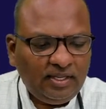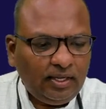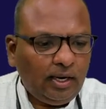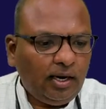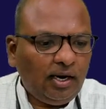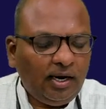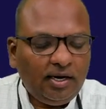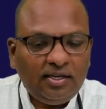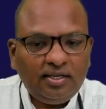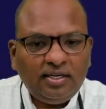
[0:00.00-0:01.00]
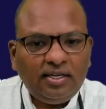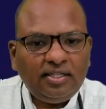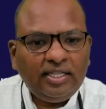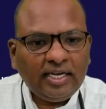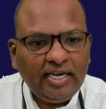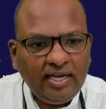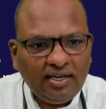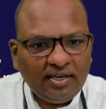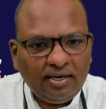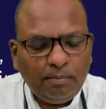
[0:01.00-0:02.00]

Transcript: the king